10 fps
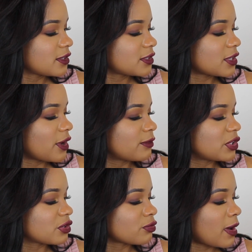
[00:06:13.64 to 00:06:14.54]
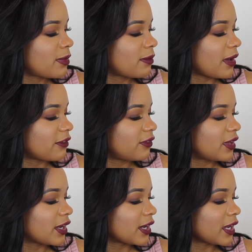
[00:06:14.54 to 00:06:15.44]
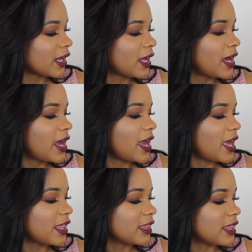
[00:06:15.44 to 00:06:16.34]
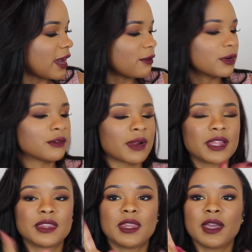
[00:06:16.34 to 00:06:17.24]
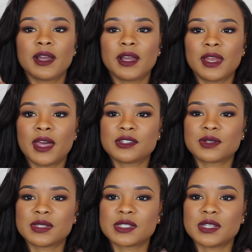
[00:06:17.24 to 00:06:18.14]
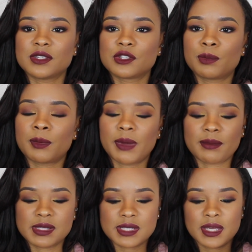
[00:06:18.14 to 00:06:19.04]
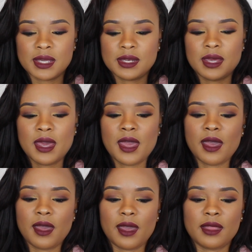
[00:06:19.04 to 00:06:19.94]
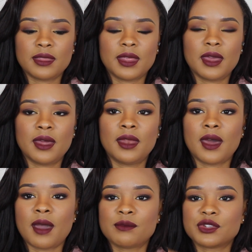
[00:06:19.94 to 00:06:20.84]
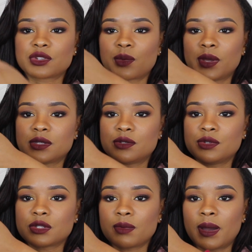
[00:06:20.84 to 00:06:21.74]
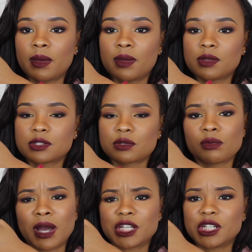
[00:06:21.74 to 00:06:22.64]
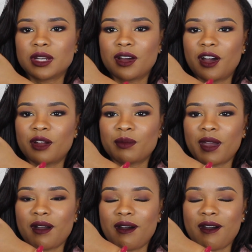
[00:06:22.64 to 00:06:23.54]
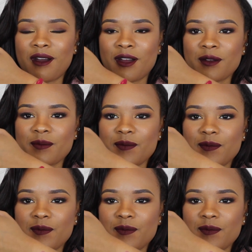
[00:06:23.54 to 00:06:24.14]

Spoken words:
So I'm just rubbing my finger in that one right there, and as you can see, super pigmented. And then I'm just going to swatch it on my arm.